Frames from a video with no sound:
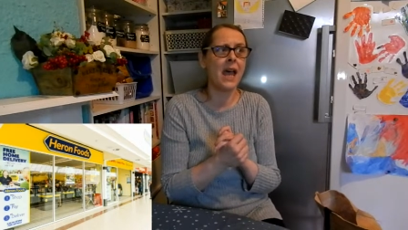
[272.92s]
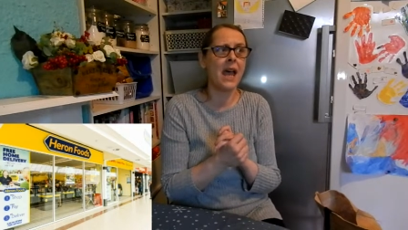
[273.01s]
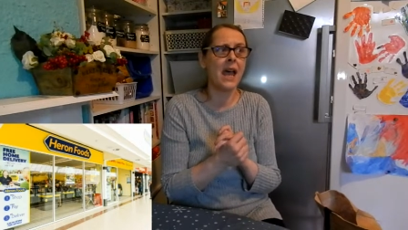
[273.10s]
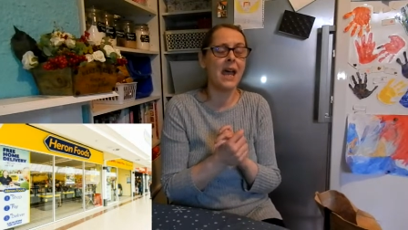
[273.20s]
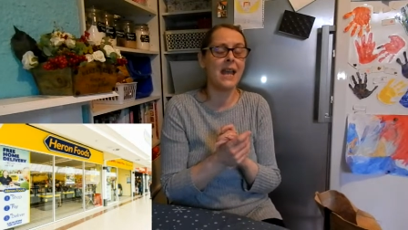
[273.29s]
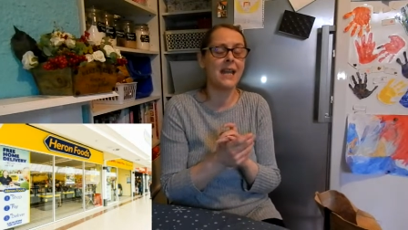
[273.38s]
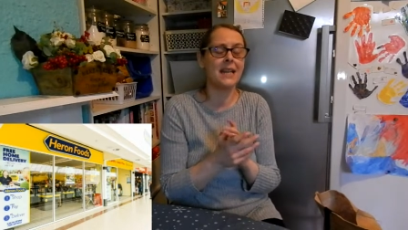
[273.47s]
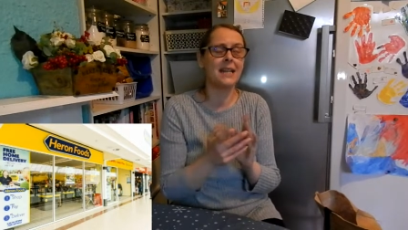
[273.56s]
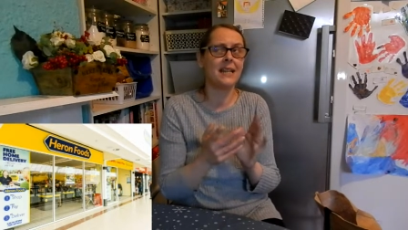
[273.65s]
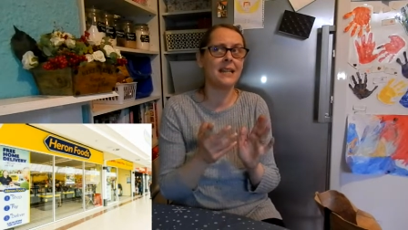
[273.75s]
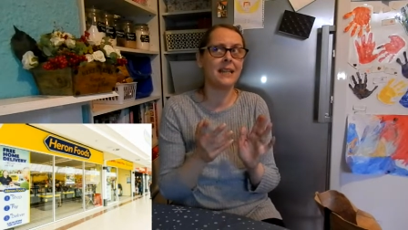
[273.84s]

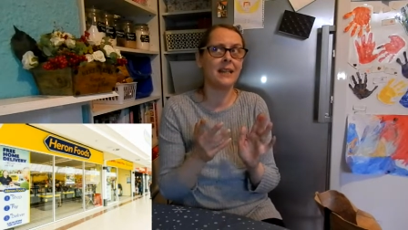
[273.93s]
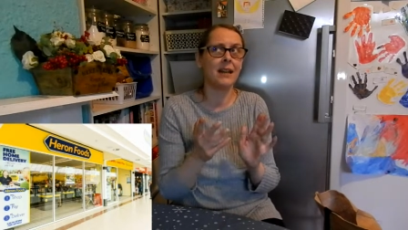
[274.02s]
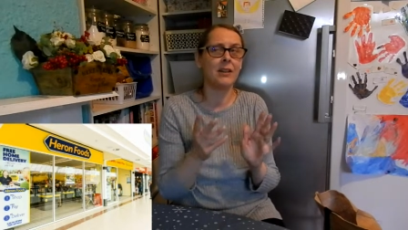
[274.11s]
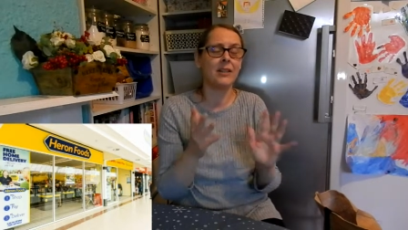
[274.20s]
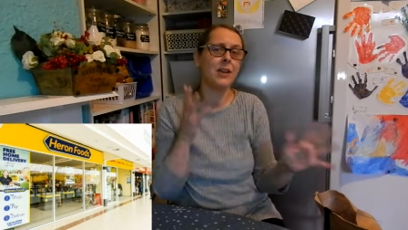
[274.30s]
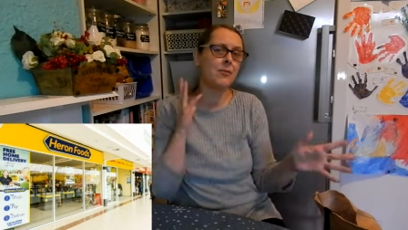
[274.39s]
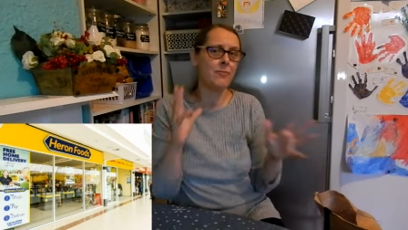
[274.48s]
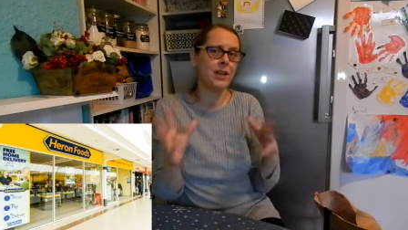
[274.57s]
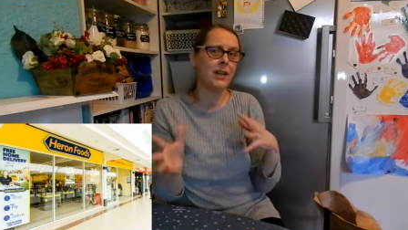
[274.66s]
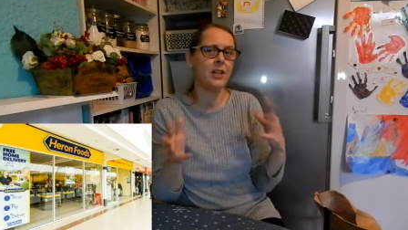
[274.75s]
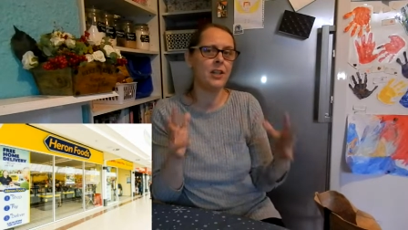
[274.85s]
and I don't
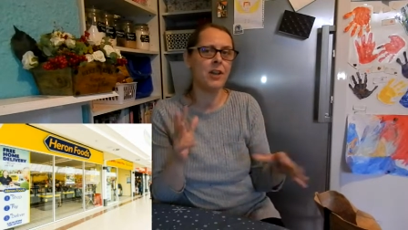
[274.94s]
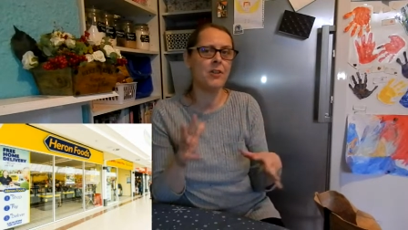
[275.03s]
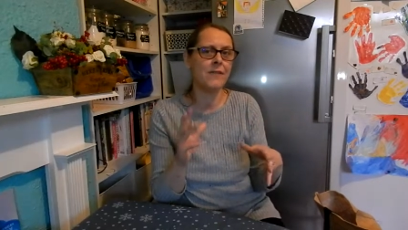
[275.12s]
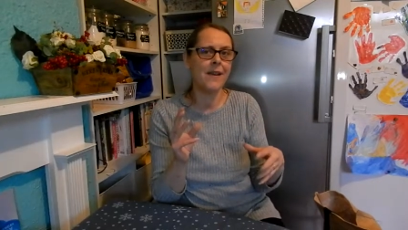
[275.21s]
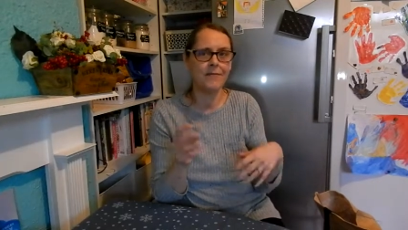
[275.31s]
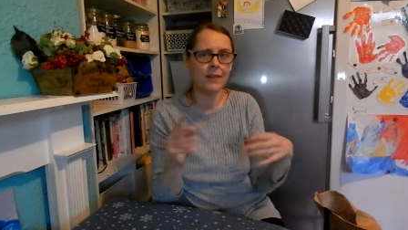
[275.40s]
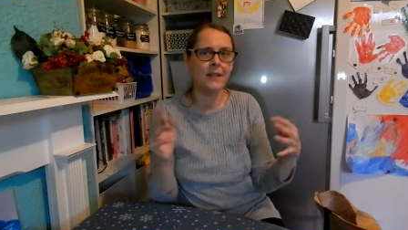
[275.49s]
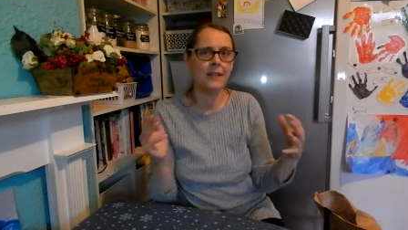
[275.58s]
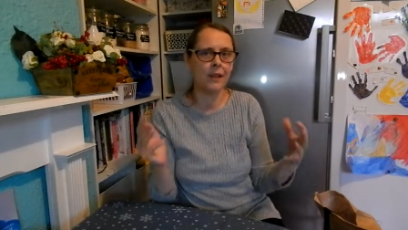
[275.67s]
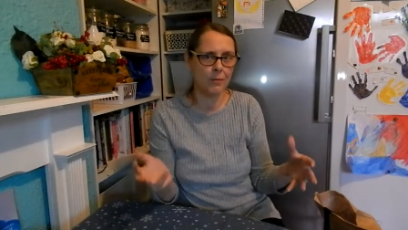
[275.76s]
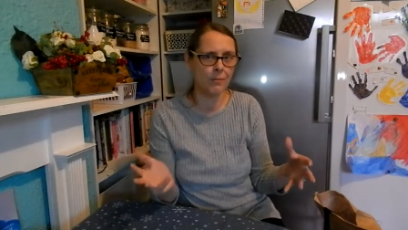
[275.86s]
really show you everything
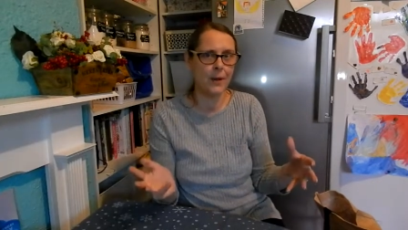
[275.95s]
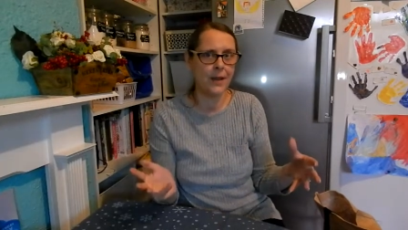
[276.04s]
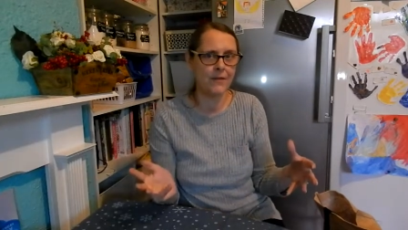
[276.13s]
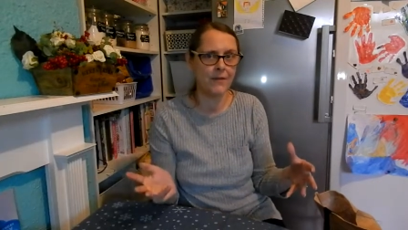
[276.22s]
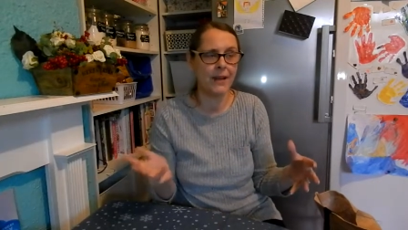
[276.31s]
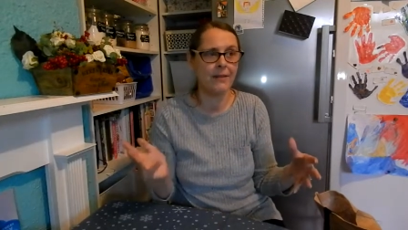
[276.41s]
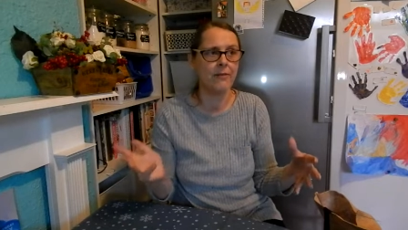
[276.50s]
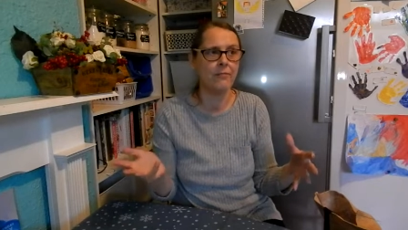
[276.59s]
that I buy from Heron.